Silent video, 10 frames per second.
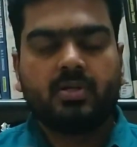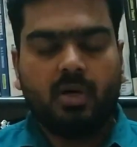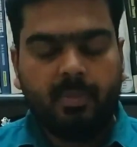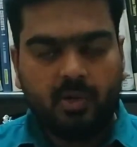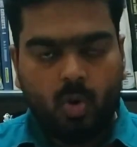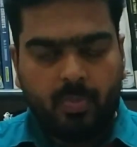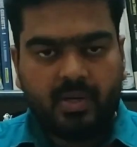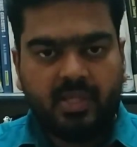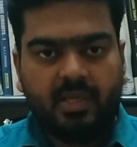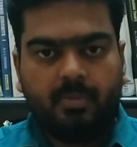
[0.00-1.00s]

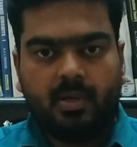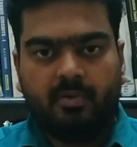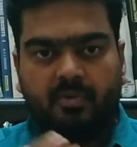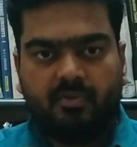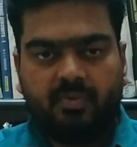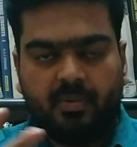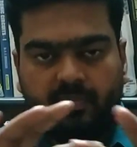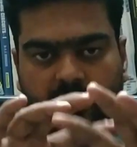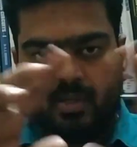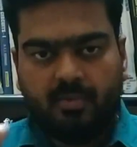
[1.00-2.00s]
Open
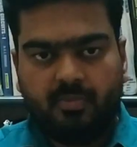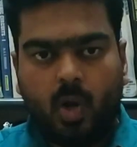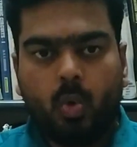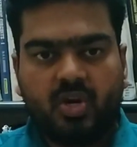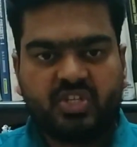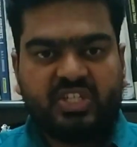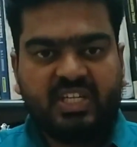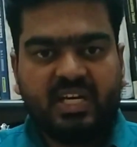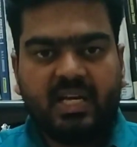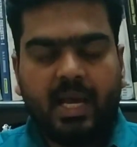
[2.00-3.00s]
the outer
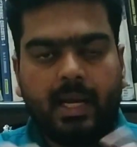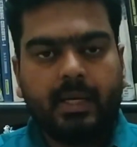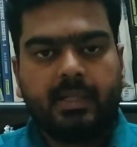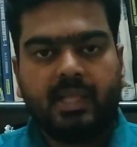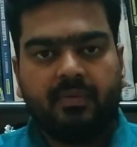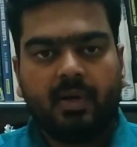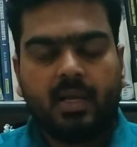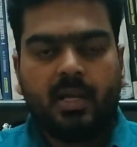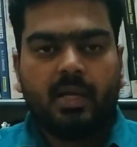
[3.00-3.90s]
shield, and they will